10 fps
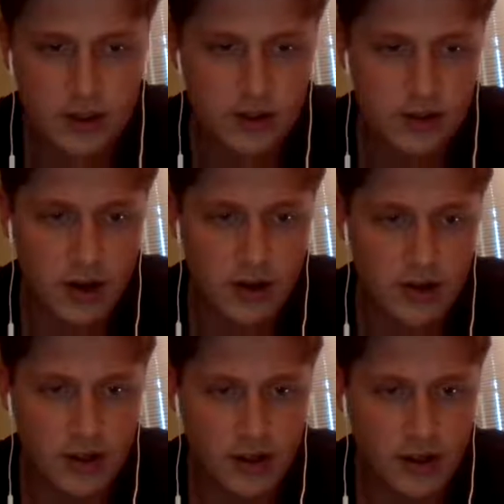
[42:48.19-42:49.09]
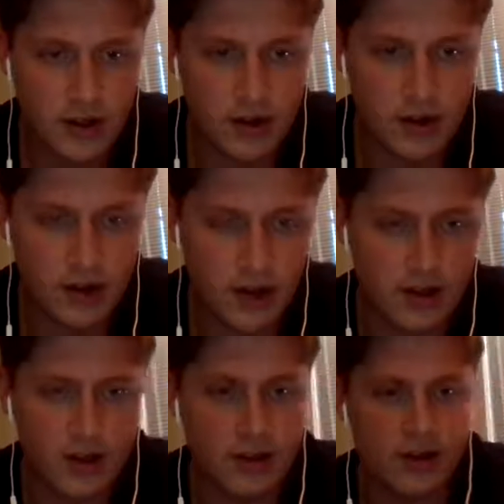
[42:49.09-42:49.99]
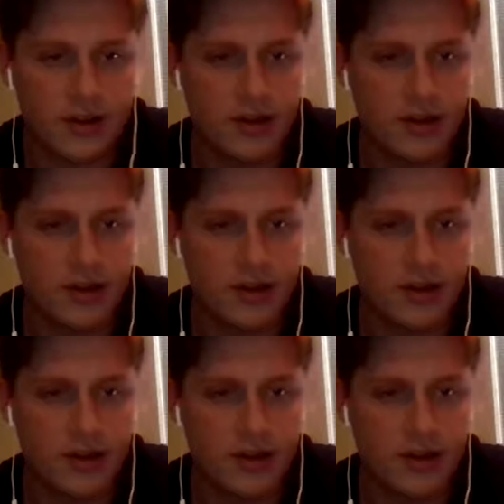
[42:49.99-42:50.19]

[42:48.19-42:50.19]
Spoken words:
Round to the nearest cent.